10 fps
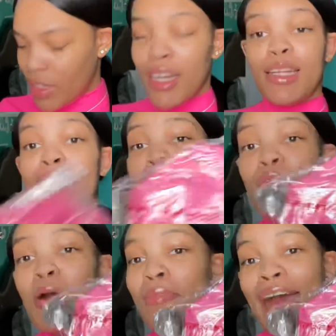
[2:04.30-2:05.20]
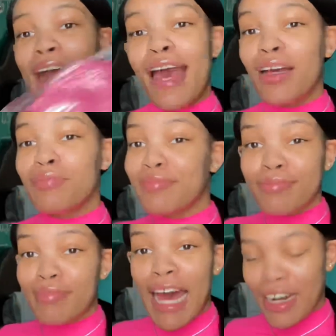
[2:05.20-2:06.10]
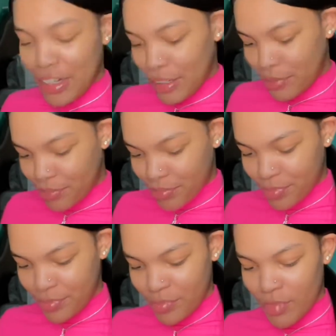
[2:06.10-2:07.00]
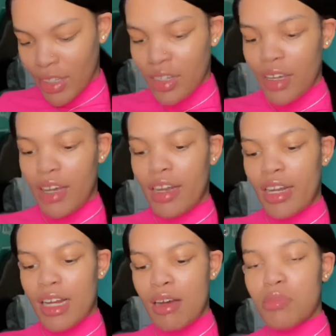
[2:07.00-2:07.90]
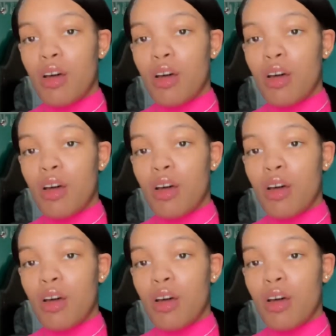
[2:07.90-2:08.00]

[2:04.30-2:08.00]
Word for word: They give you a bag. I don't know. And then it comes with